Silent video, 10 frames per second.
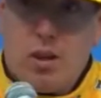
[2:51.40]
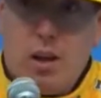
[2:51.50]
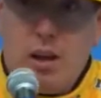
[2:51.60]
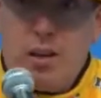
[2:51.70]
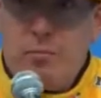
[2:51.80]

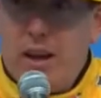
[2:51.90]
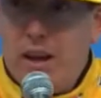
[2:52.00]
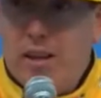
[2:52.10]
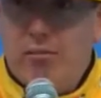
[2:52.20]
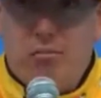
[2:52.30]

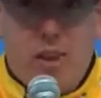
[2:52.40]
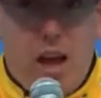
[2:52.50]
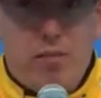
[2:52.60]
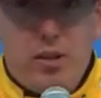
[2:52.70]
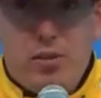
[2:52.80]
I
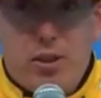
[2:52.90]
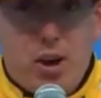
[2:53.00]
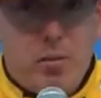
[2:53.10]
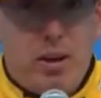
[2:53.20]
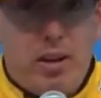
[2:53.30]
haven't even
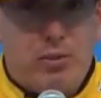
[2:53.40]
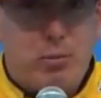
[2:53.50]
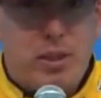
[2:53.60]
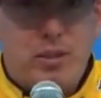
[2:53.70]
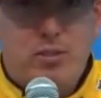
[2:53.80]
thought about
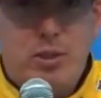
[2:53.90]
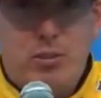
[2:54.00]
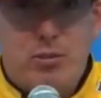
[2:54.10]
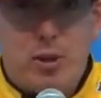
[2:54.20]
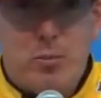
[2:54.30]
next week,
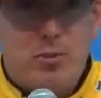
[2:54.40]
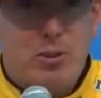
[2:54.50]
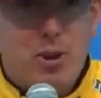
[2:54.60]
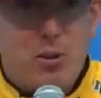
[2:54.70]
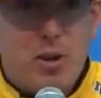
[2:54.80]
so Sonoma's
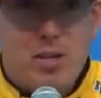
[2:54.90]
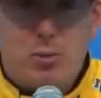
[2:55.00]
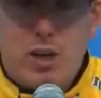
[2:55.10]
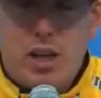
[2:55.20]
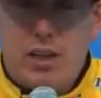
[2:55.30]
a long ways
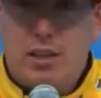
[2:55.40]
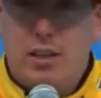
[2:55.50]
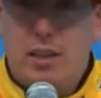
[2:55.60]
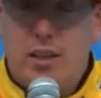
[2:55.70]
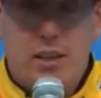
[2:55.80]
away.
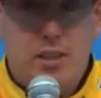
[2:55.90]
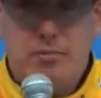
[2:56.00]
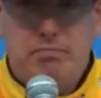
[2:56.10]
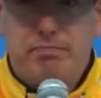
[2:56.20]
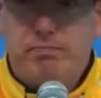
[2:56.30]

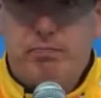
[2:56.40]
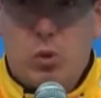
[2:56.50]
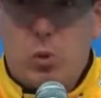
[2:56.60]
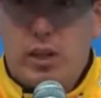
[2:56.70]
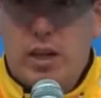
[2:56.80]

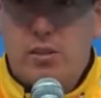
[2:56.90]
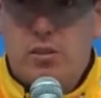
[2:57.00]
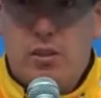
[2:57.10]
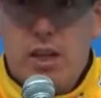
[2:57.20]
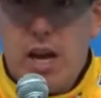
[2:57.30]
Quick
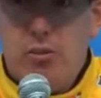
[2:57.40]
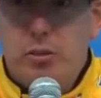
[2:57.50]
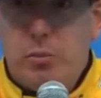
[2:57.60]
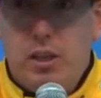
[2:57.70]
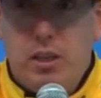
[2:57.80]
answer to that
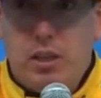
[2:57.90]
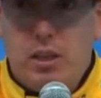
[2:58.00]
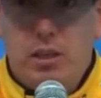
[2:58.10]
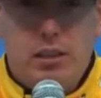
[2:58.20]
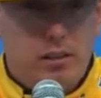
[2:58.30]
would
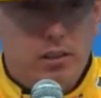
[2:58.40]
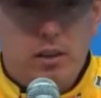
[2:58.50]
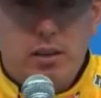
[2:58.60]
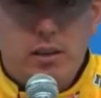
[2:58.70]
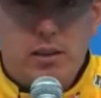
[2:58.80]
be,
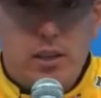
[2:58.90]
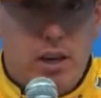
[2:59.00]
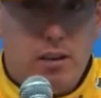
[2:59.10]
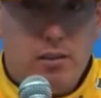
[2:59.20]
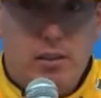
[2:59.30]

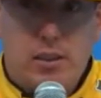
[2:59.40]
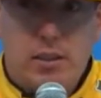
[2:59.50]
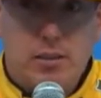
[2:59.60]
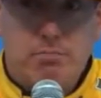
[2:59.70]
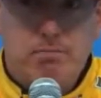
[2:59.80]

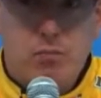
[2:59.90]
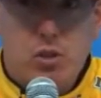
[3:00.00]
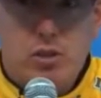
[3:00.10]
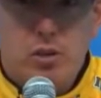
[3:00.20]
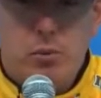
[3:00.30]

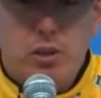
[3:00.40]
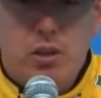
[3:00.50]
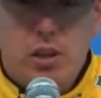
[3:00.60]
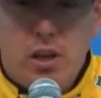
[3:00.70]
there's going to be